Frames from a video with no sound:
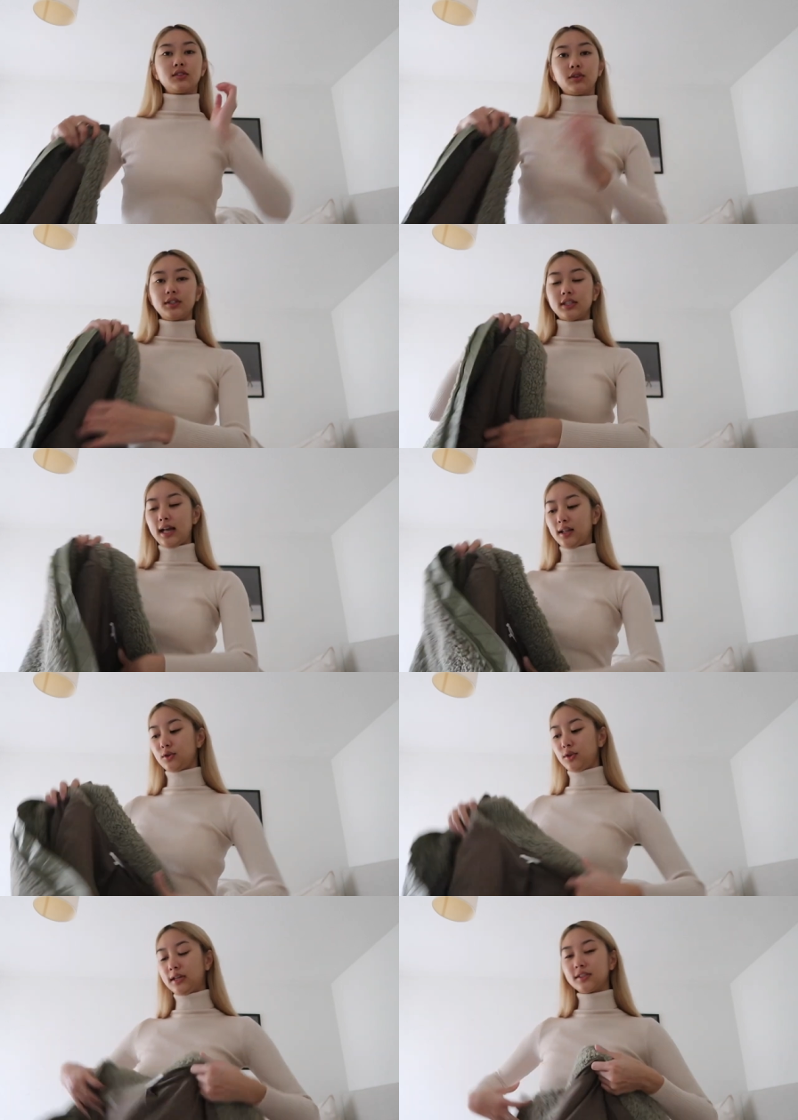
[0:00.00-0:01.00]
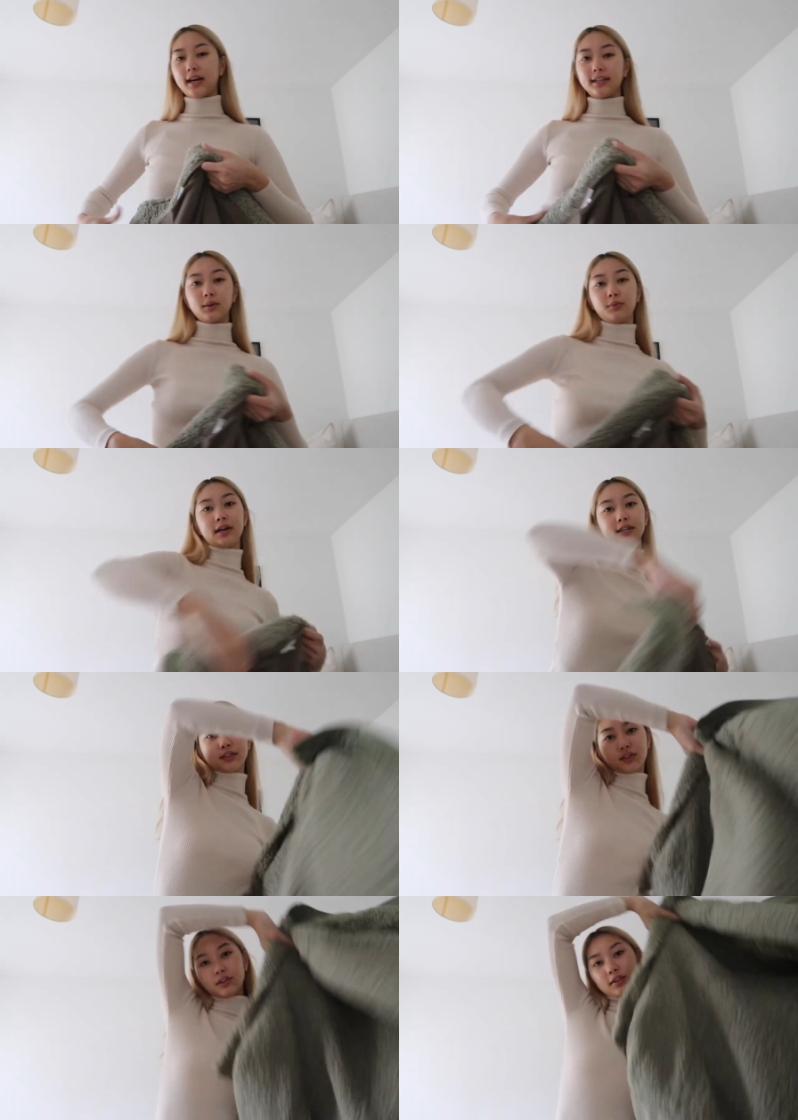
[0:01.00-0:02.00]
so it's hella cold outside so I'm wearing
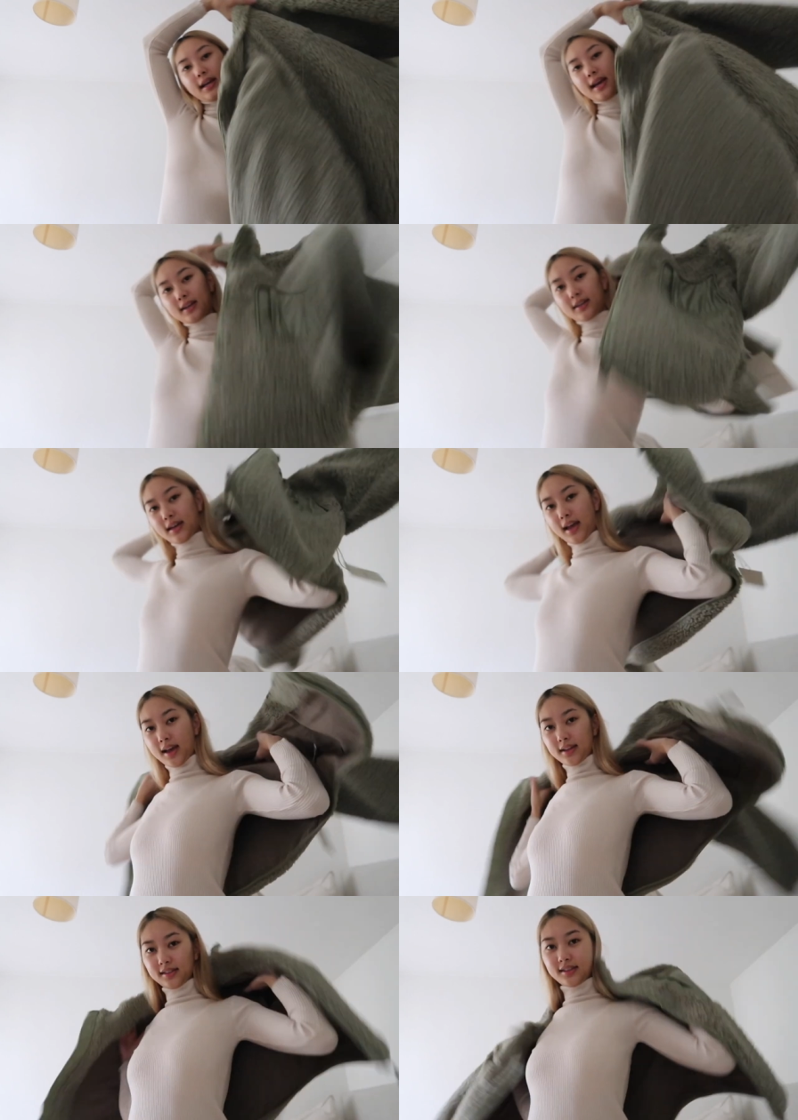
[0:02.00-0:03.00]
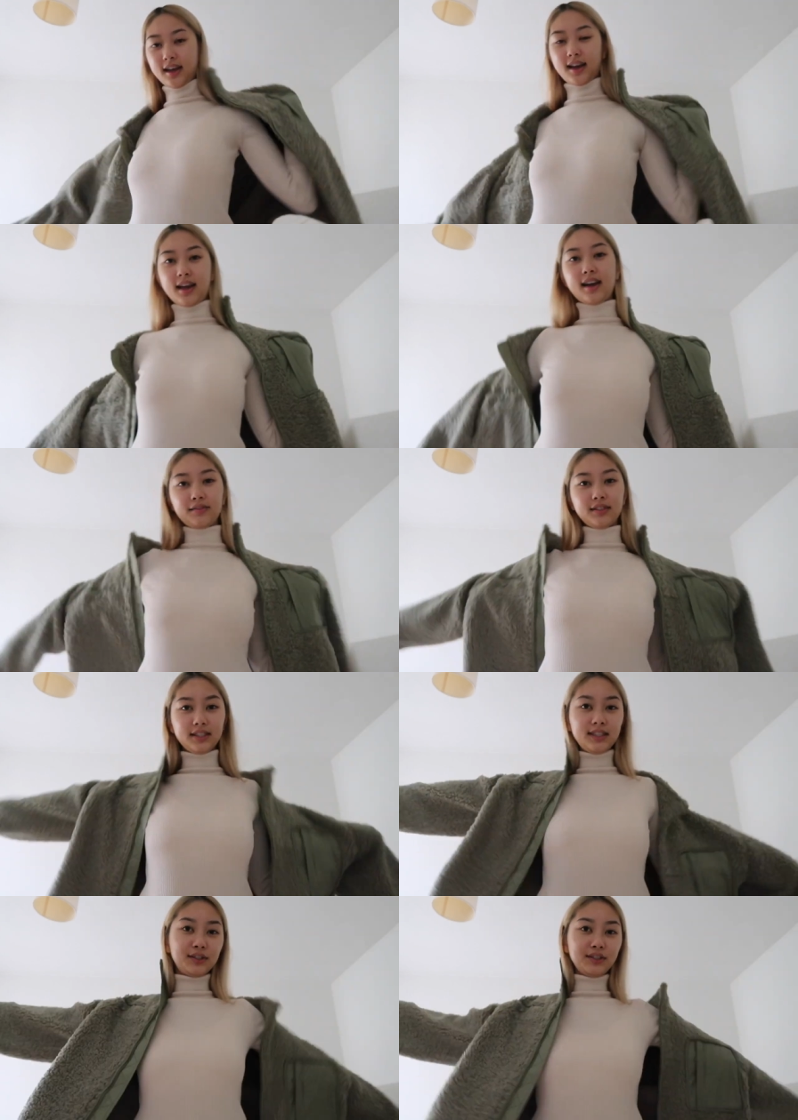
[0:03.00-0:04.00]
a turtleneck and I have
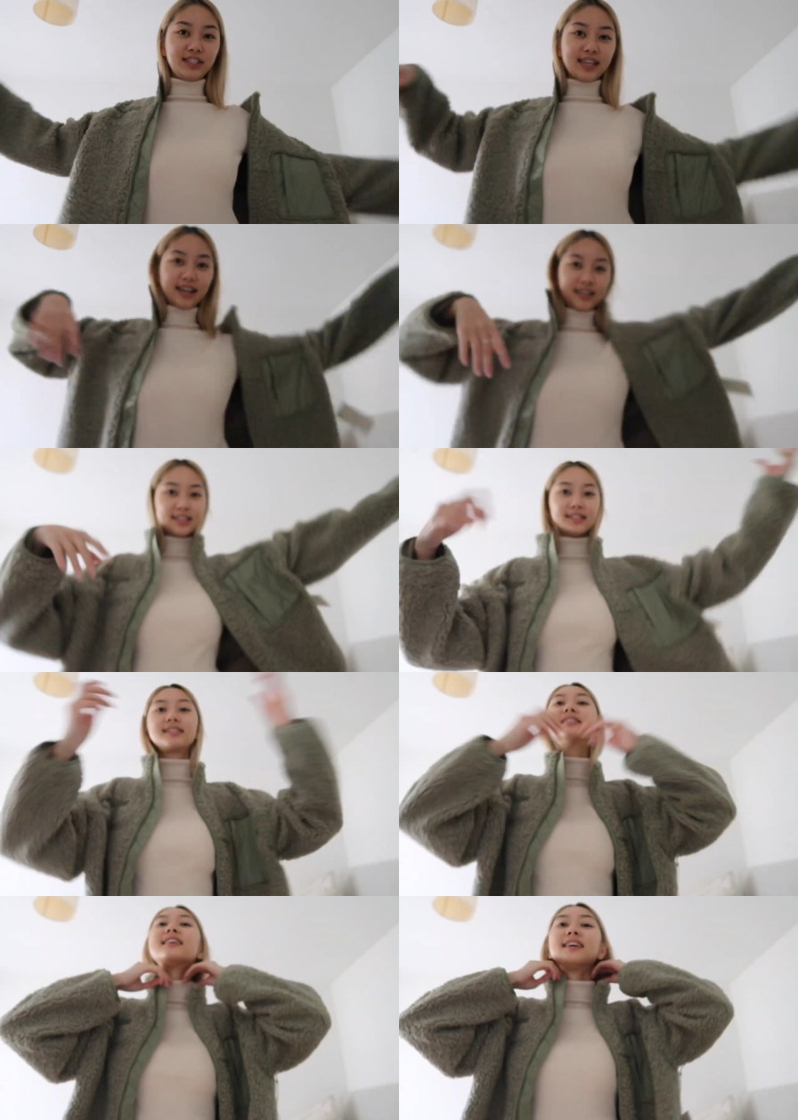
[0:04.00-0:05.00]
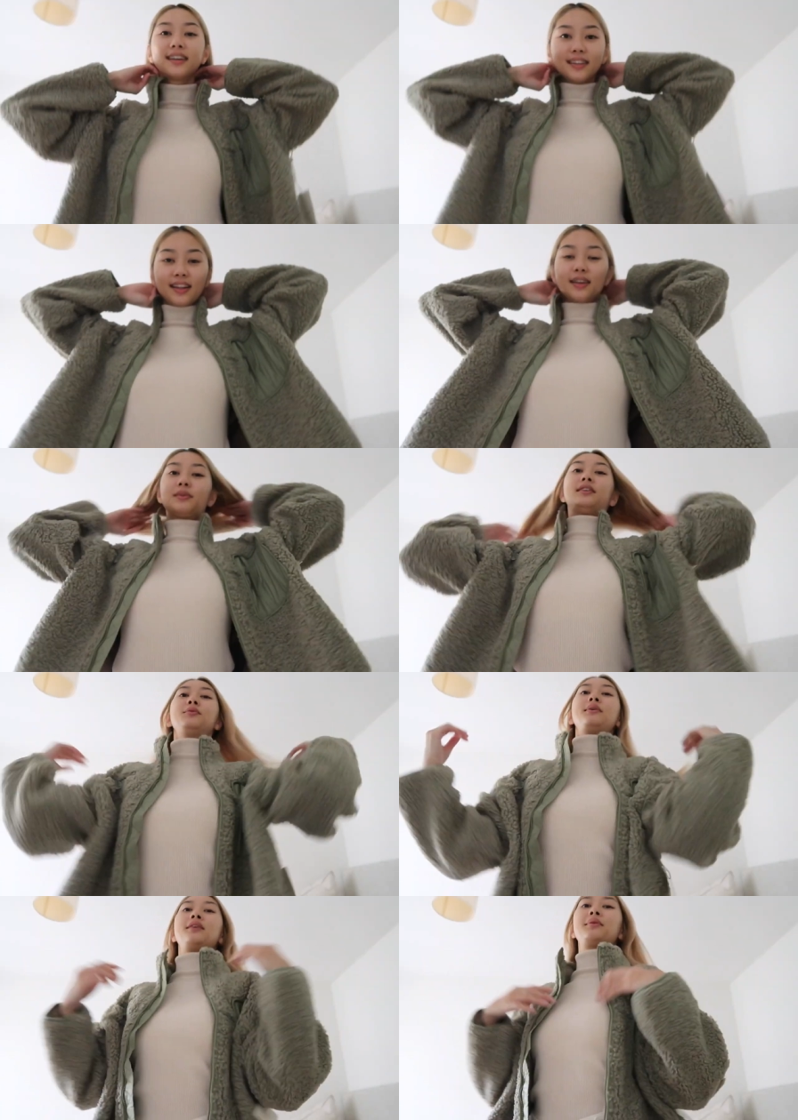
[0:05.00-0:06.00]
this new jacket that I'm
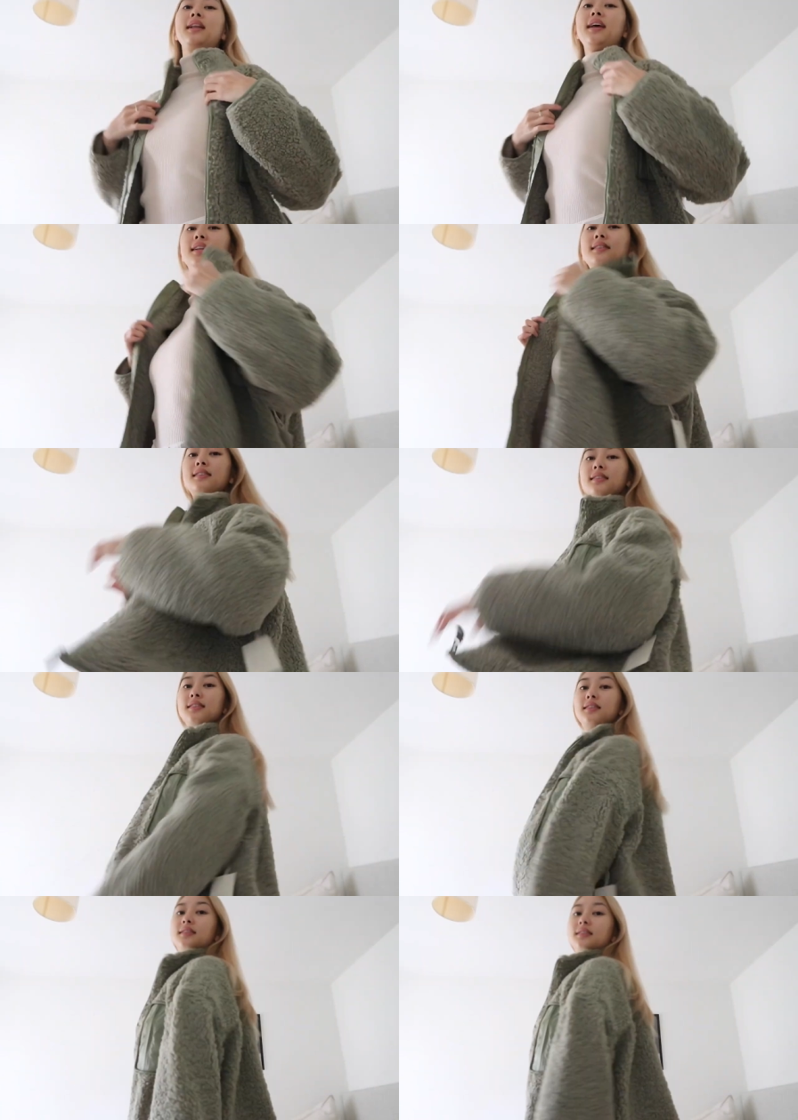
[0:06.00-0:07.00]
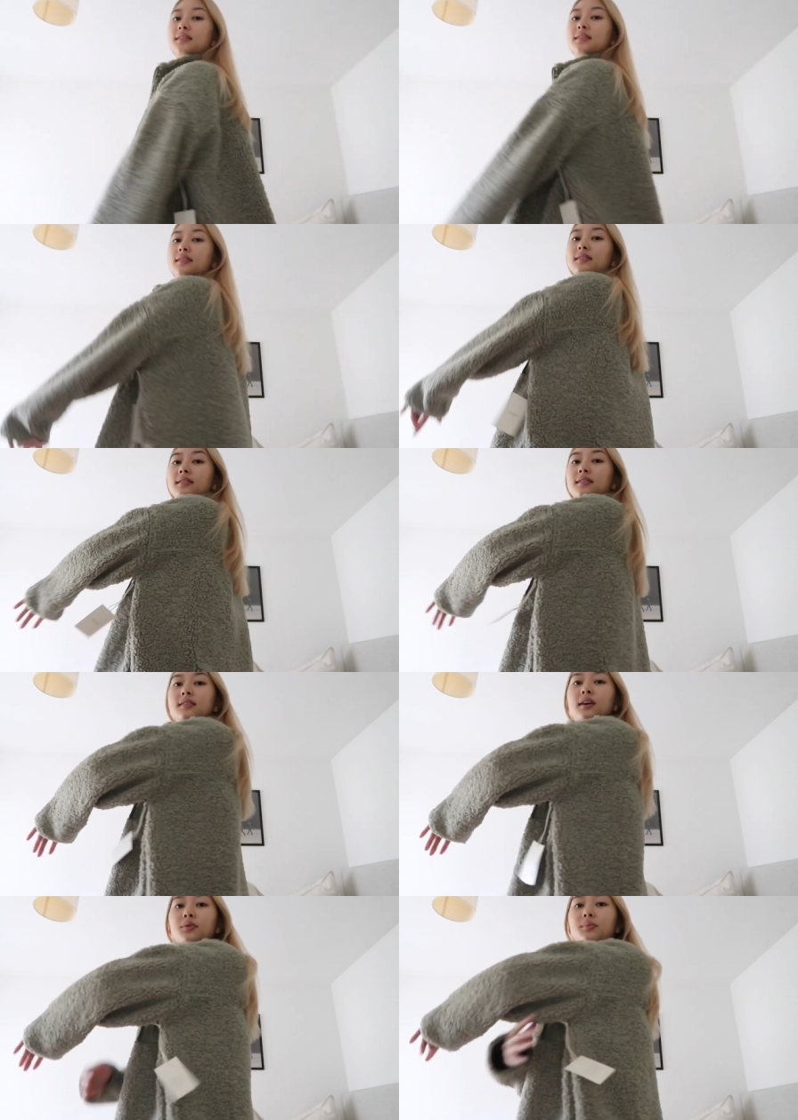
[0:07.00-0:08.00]
gonna wear with it
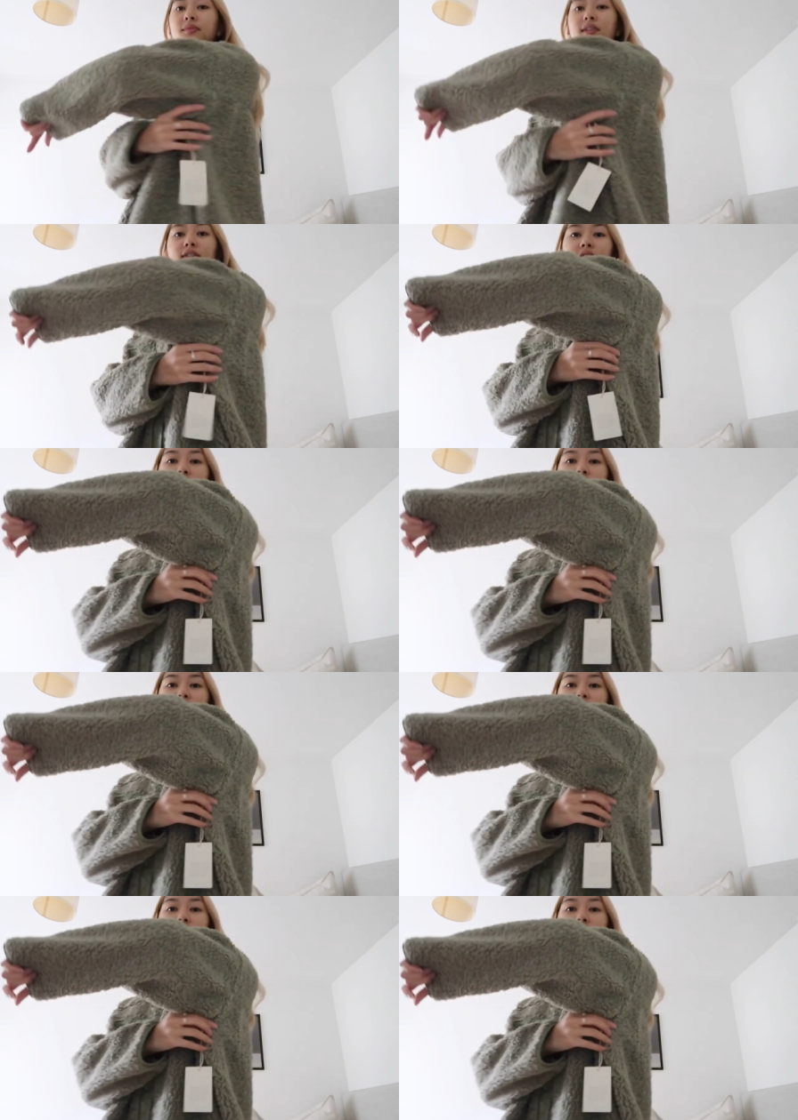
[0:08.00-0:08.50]
oh there's